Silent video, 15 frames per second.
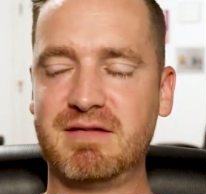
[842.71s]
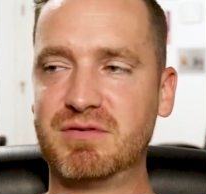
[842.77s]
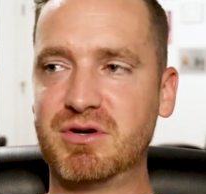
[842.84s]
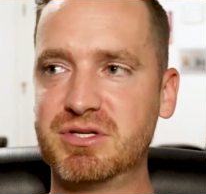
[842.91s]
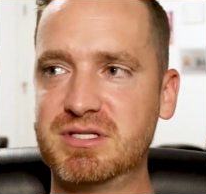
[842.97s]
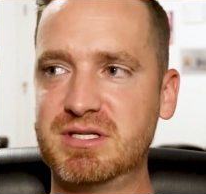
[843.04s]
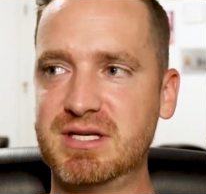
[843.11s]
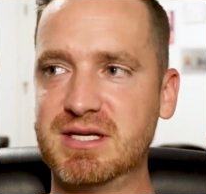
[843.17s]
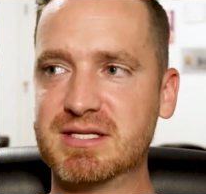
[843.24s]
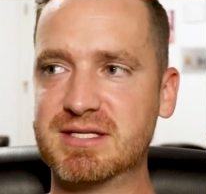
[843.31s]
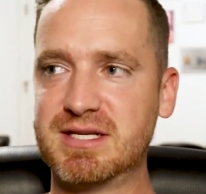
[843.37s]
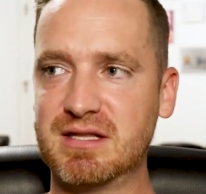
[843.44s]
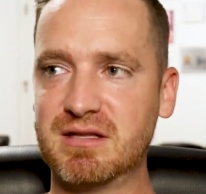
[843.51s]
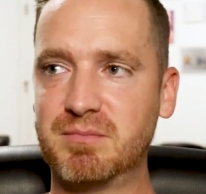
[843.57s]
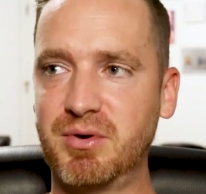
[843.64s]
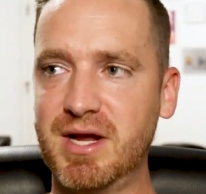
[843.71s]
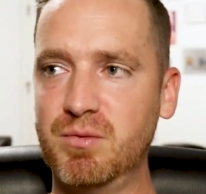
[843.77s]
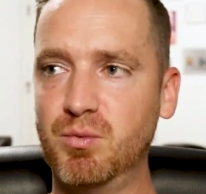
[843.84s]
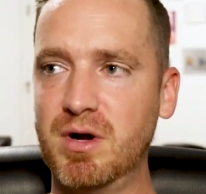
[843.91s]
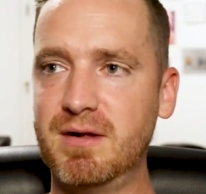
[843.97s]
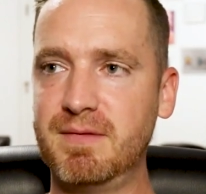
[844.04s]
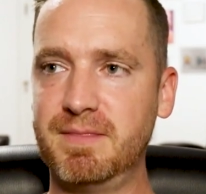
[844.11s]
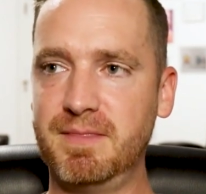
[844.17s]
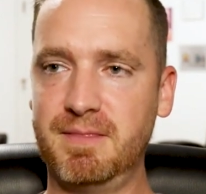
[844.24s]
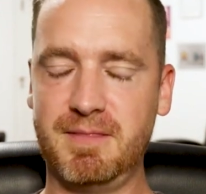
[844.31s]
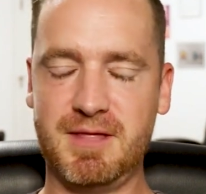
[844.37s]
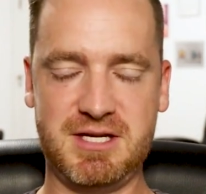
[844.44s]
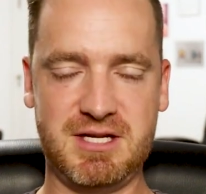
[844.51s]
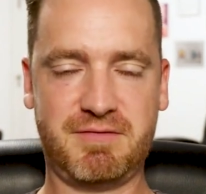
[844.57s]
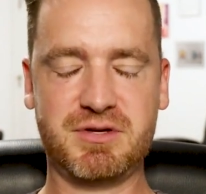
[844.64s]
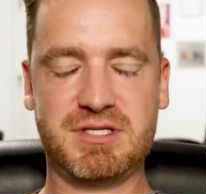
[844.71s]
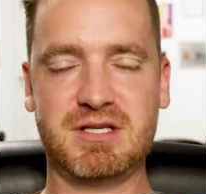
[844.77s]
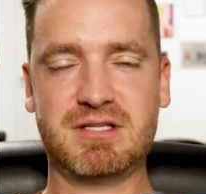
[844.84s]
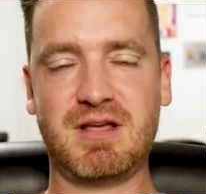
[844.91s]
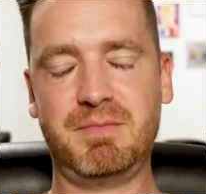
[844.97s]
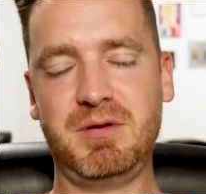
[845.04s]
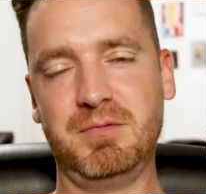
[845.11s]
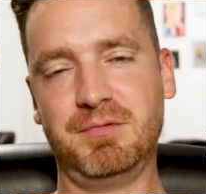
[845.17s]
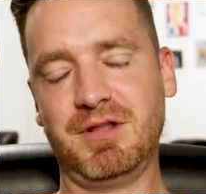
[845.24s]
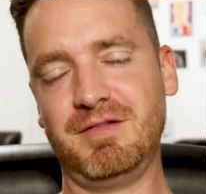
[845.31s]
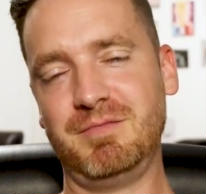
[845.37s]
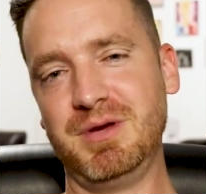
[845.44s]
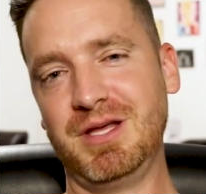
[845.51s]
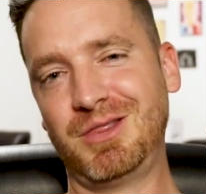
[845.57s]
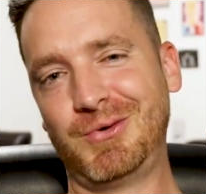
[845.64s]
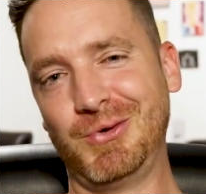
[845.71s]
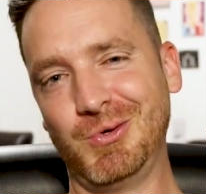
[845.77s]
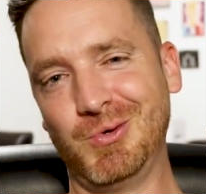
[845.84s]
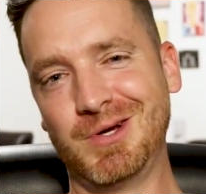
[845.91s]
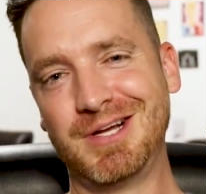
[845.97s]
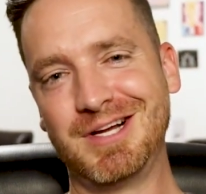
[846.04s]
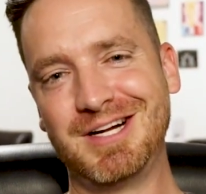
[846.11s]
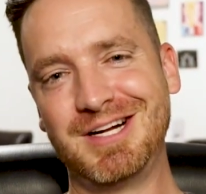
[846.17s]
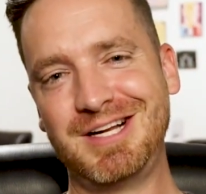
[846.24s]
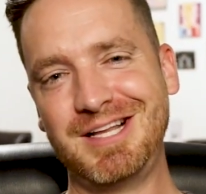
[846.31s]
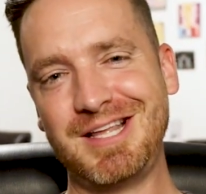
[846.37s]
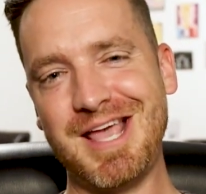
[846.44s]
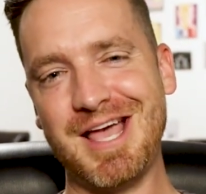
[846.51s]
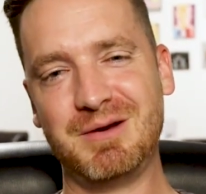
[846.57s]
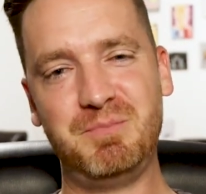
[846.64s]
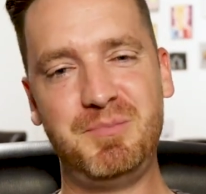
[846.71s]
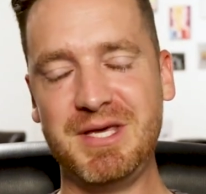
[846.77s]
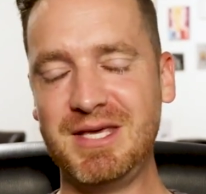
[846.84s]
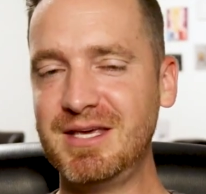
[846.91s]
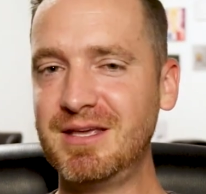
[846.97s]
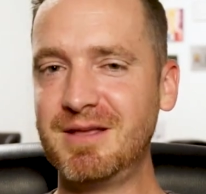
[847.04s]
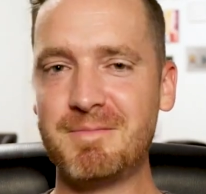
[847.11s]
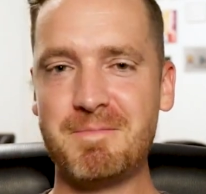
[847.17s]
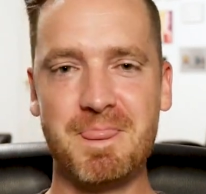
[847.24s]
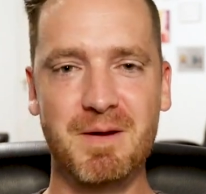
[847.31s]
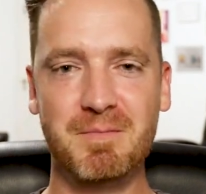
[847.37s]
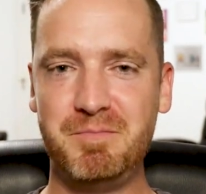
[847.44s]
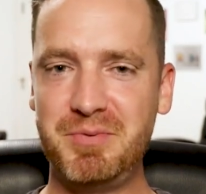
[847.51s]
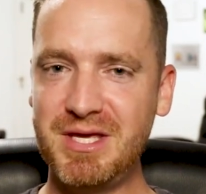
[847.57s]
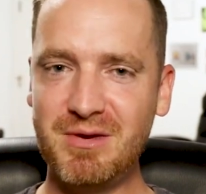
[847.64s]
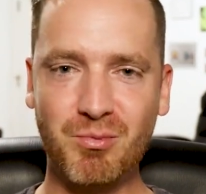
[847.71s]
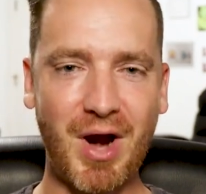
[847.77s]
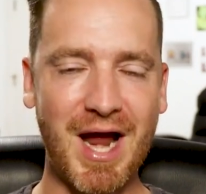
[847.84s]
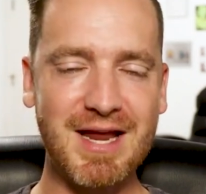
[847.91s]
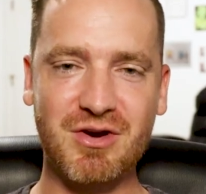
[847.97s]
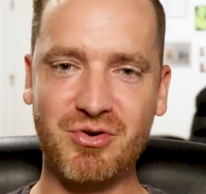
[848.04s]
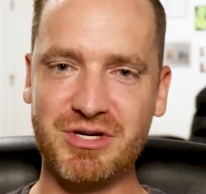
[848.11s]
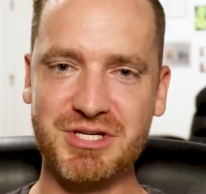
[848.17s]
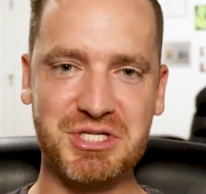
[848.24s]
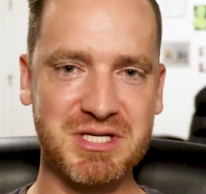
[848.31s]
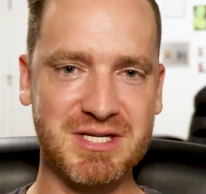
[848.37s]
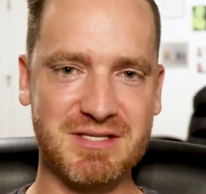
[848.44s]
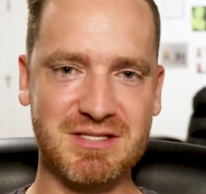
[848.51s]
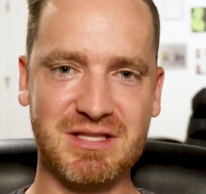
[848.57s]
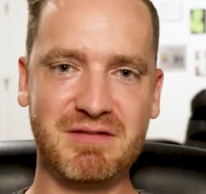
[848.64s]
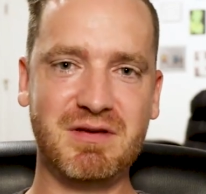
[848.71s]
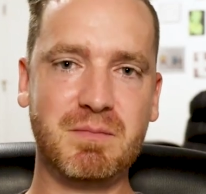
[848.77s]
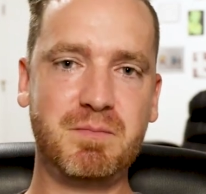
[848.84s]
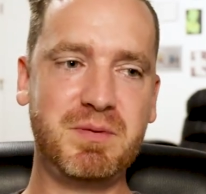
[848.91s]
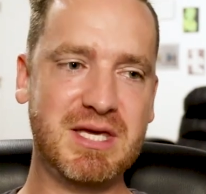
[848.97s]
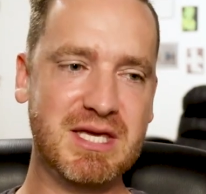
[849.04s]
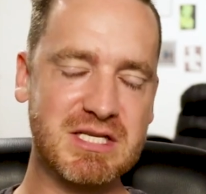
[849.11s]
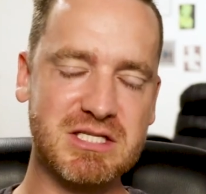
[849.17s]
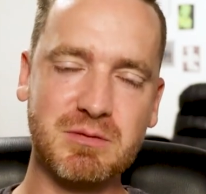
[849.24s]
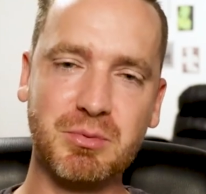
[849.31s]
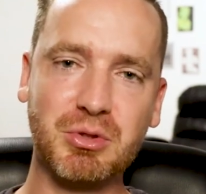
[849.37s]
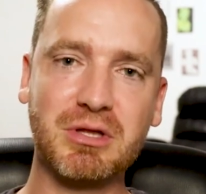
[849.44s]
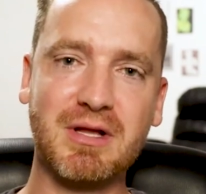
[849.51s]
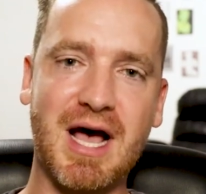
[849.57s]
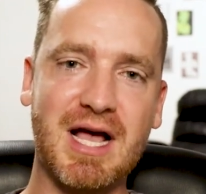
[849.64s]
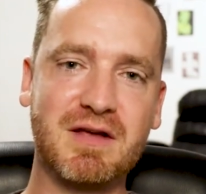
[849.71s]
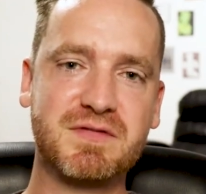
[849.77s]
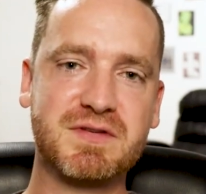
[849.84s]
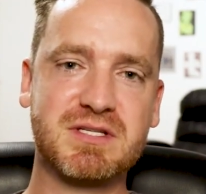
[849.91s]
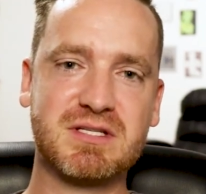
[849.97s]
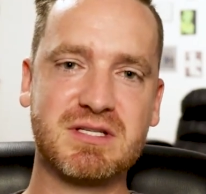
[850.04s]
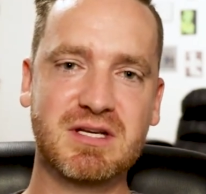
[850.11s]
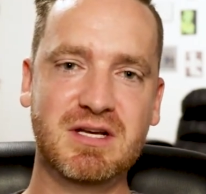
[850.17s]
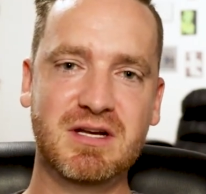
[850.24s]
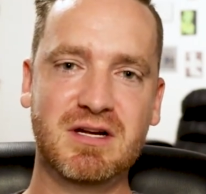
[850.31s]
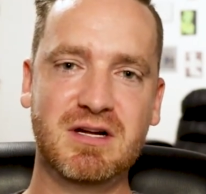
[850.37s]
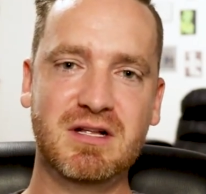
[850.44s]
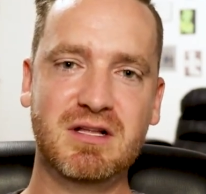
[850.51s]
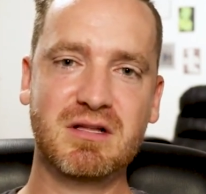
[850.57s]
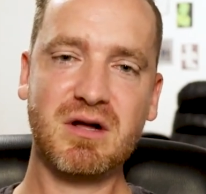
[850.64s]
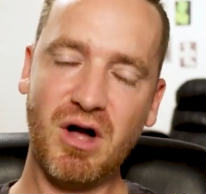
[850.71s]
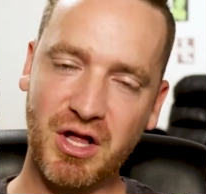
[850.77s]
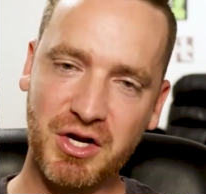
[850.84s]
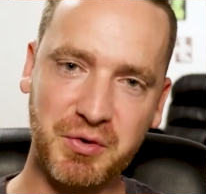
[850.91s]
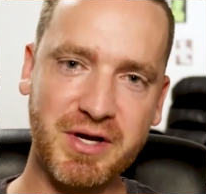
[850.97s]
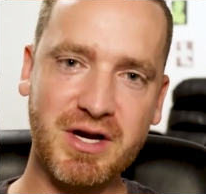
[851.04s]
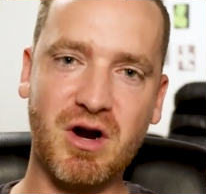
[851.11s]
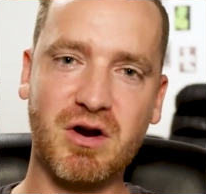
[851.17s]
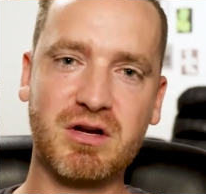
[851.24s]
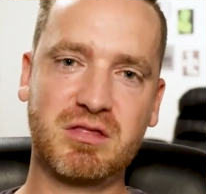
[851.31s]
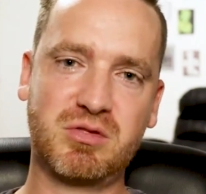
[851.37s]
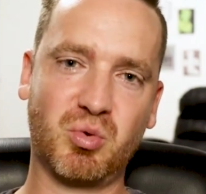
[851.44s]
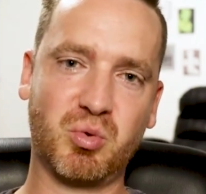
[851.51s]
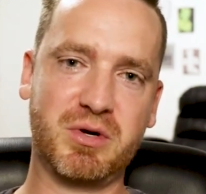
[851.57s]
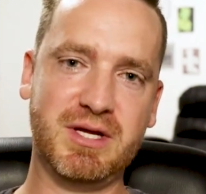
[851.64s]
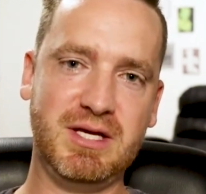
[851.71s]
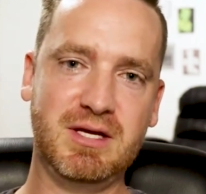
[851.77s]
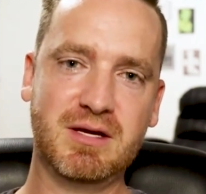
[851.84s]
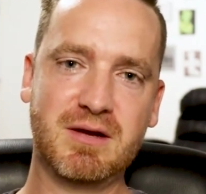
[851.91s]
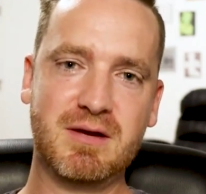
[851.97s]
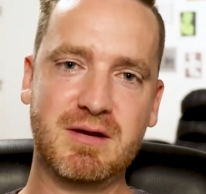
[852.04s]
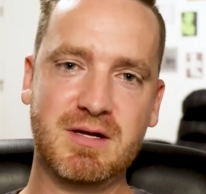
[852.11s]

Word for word: diversity and celebrate what the differences that people have been through and be, be right Christians living peaceable lives, honoring our authority,